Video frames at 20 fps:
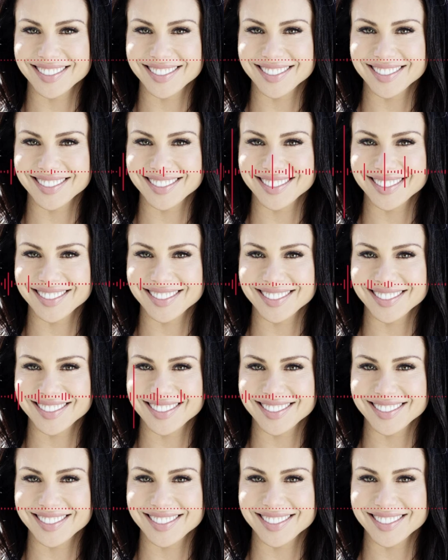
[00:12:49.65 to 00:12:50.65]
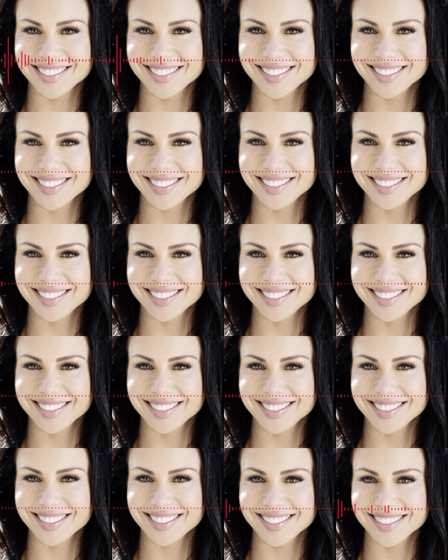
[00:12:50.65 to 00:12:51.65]
You know, and then as
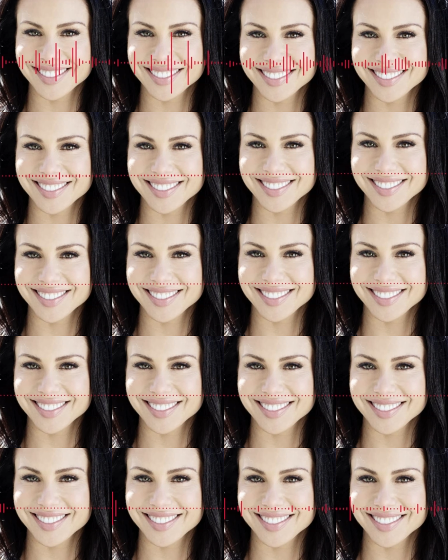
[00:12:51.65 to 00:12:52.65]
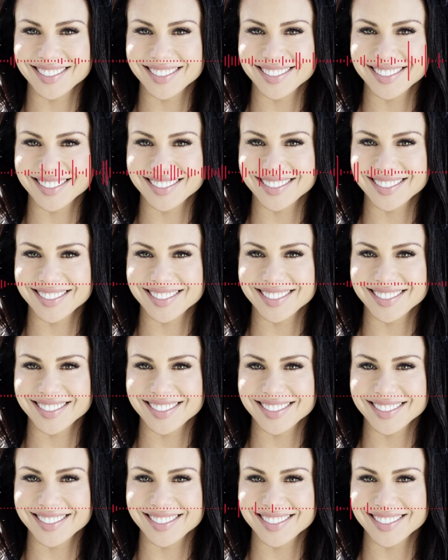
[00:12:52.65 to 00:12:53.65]
you watch their lives
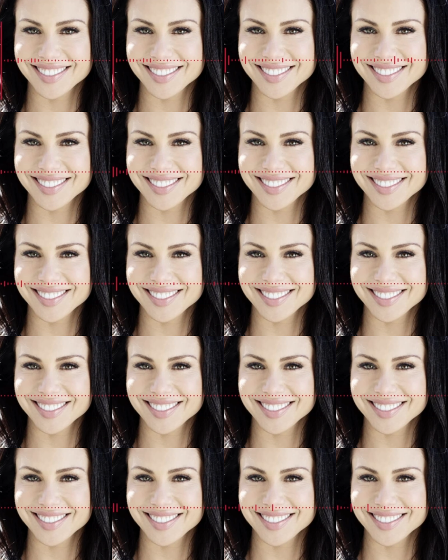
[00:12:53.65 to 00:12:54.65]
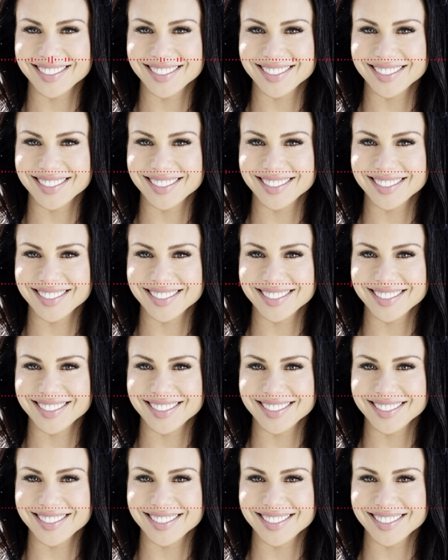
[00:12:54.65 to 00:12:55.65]
unfold and their stories, and
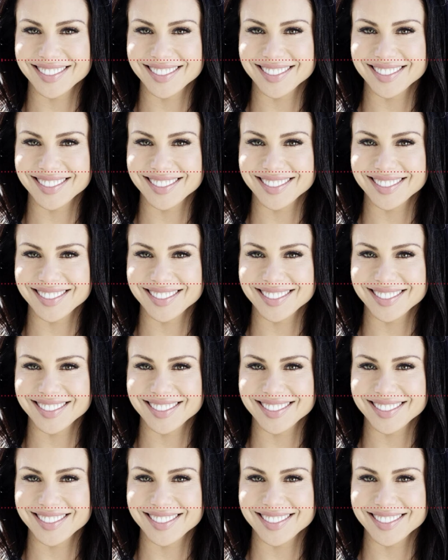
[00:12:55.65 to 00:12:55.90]
it's